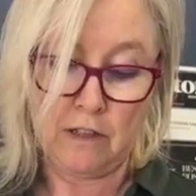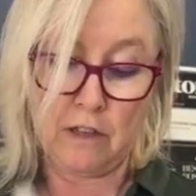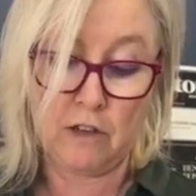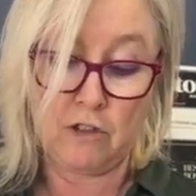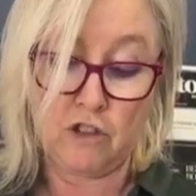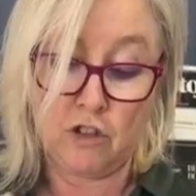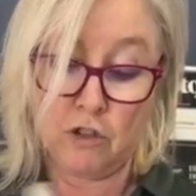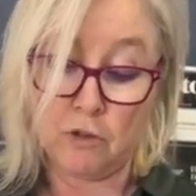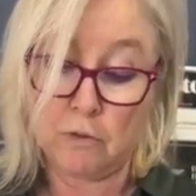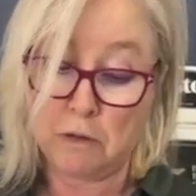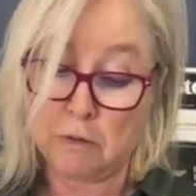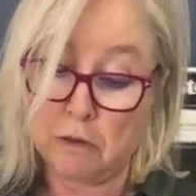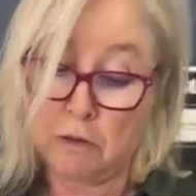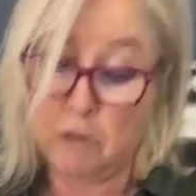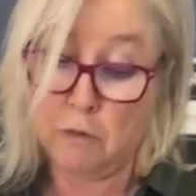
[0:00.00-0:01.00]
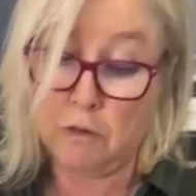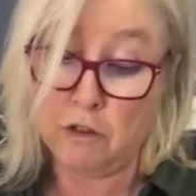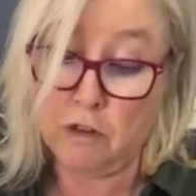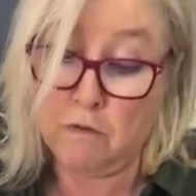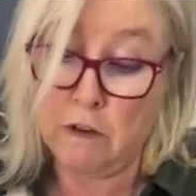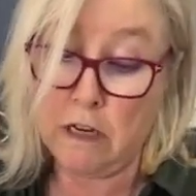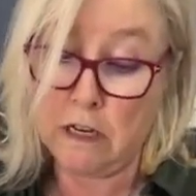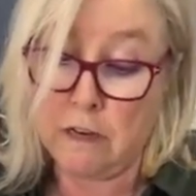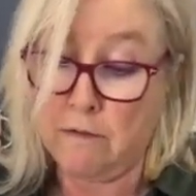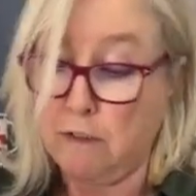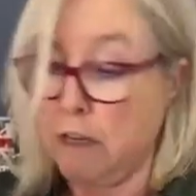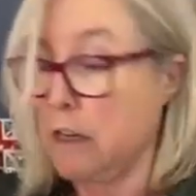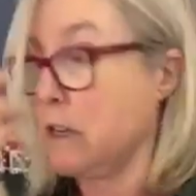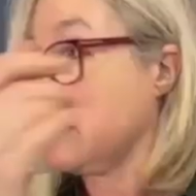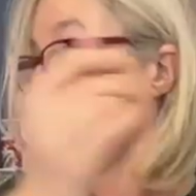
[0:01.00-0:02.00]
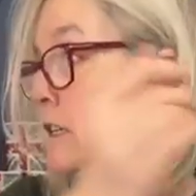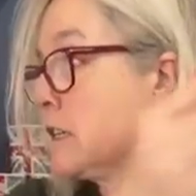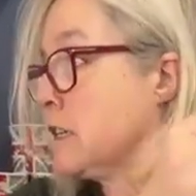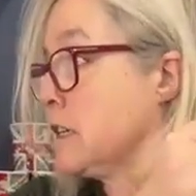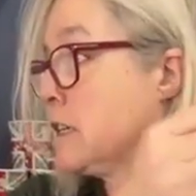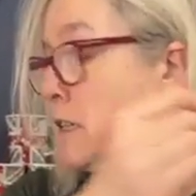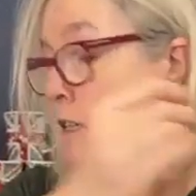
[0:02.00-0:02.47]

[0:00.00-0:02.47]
So you can choose which one you want to read every night.